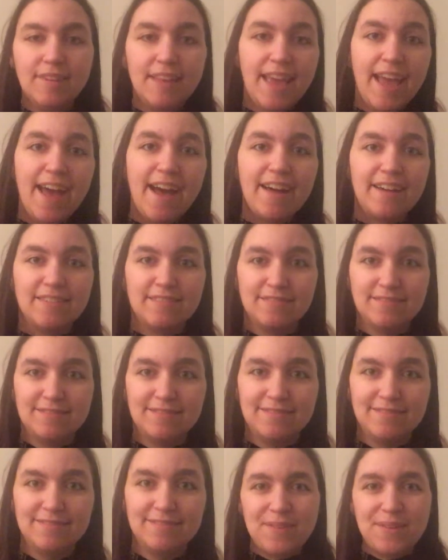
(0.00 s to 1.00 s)
yeah,
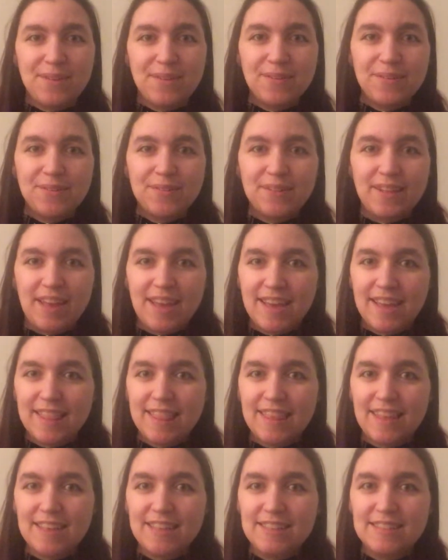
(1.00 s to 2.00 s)
if you
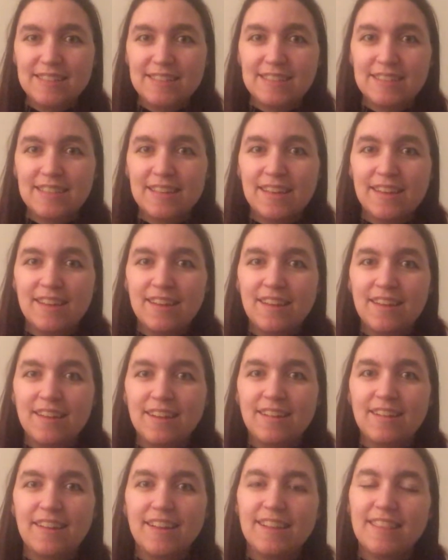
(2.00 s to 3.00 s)
like this,
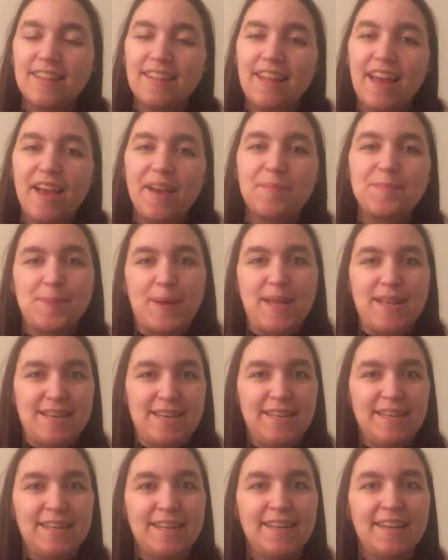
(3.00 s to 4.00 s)
click the like
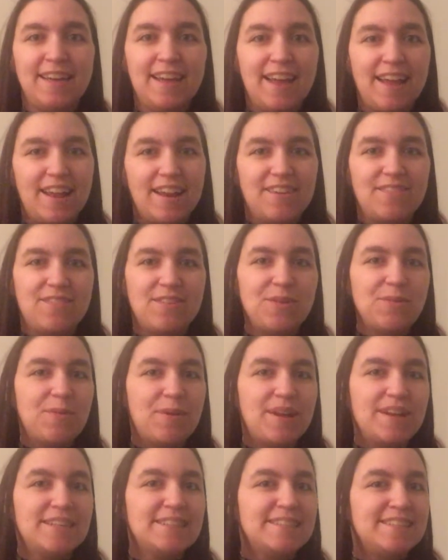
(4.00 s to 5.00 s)
button. And if you
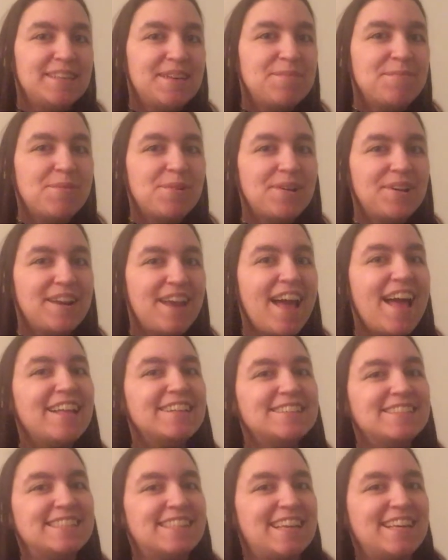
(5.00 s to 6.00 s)
want to see more
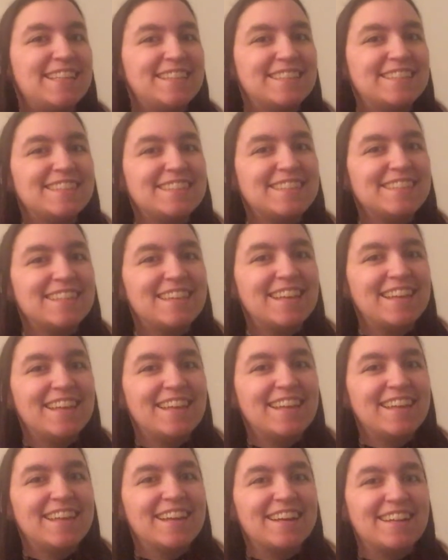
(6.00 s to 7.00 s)
nonsense,
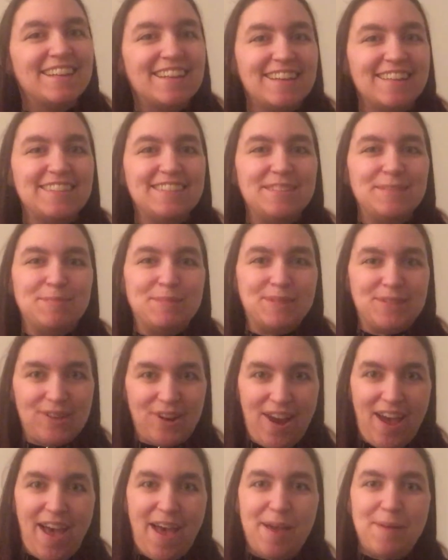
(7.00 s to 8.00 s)
click
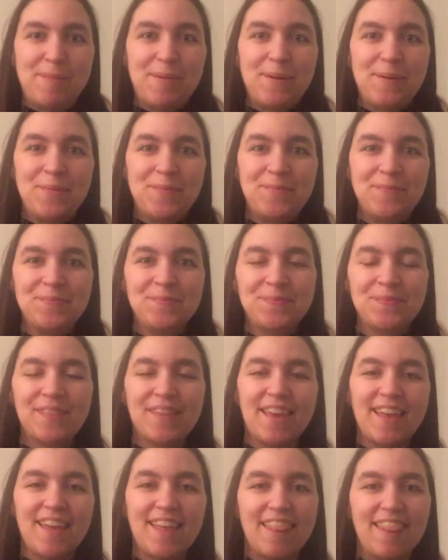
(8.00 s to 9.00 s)
subscribe.
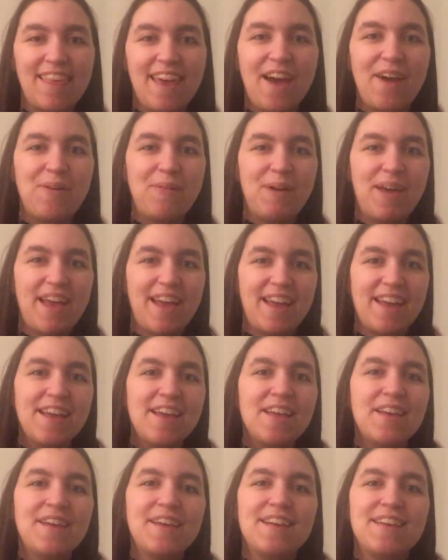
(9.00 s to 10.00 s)
That way,
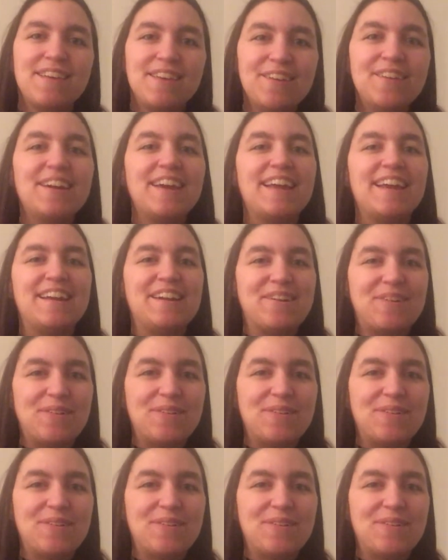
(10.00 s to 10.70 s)
you'll get a